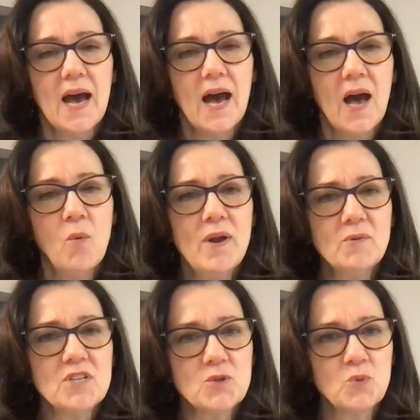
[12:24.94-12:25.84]
I want to
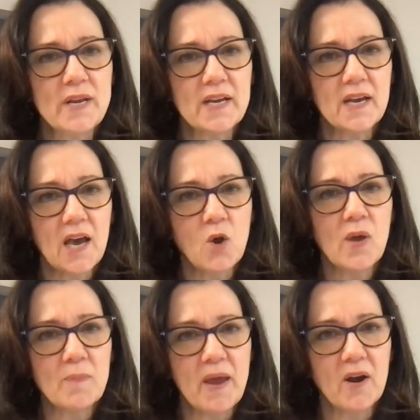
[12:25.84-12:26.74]
just read a
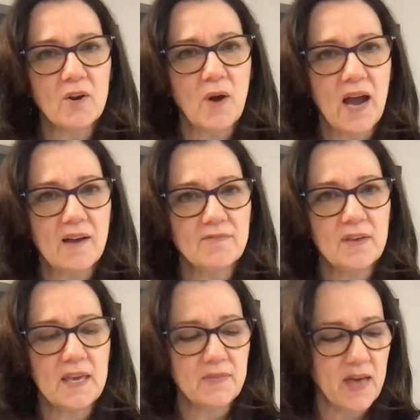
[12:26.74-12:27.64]
quick paragraph
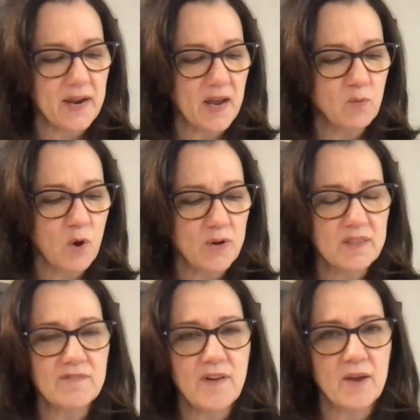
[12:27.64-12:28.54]
that I wrote in
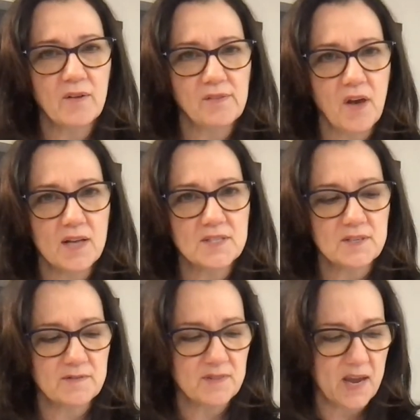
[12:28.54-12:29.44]
the final thoughts
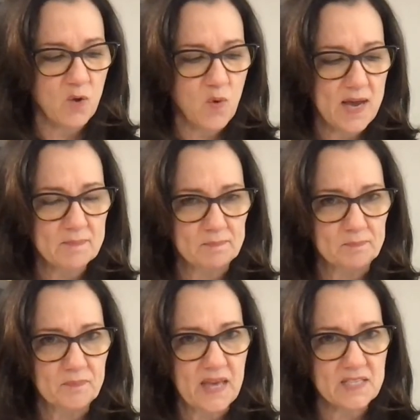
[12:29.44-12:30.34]
of Now What,
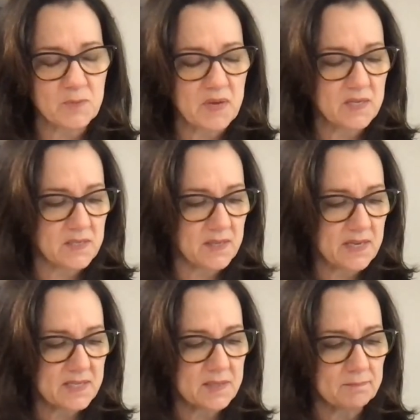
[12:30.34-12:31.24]
that speaks to
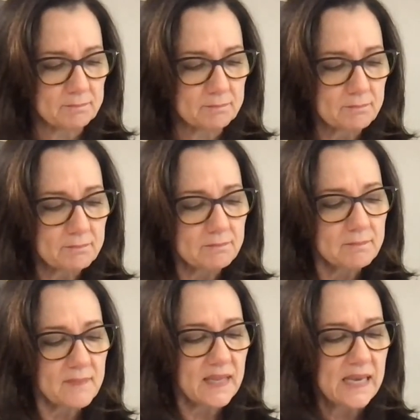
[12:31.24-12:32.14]
this.
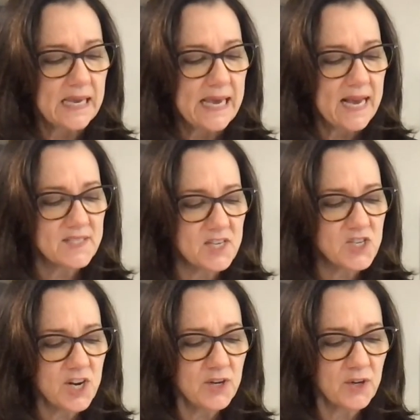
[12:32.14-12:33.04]
As I
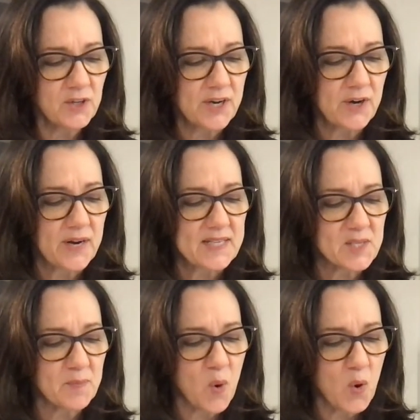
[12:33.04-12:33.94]
shared earlier, it's
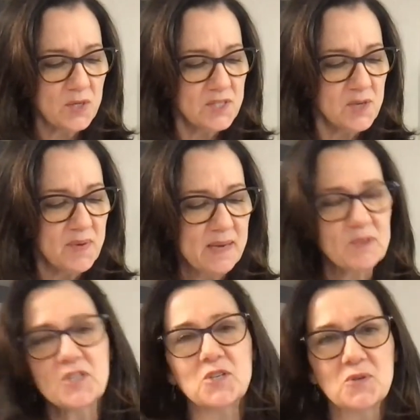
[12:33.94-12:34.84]
important to be able
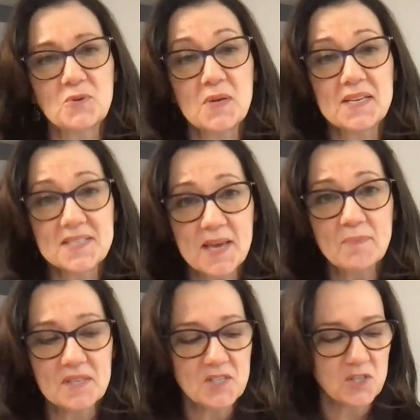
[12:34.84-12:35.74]
to accept
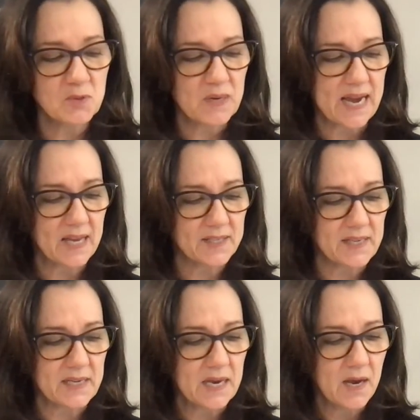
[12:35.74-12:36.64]
this new
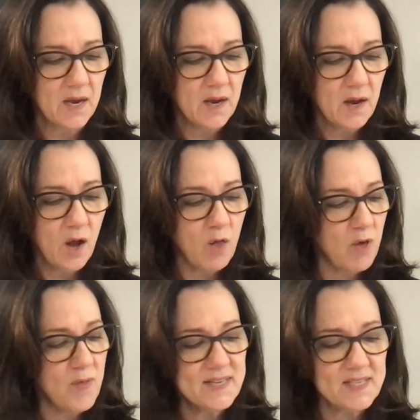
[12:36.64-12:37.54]
reality. Although
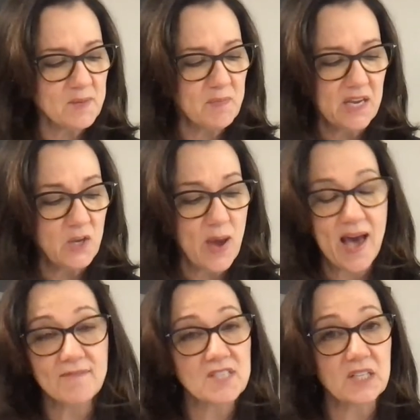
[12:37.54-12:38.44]
that doesn't mean you
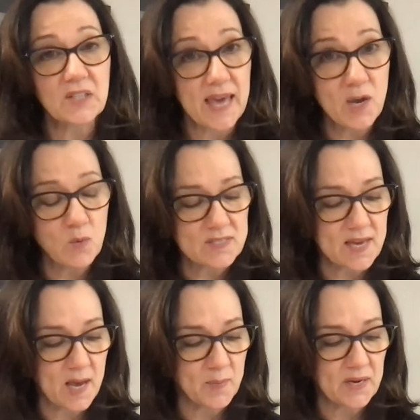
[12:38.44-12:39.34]
have to like what's
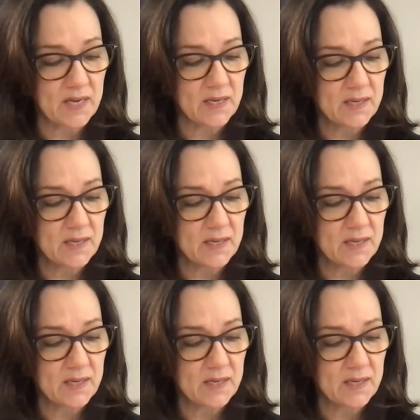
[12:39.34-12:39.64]
happening.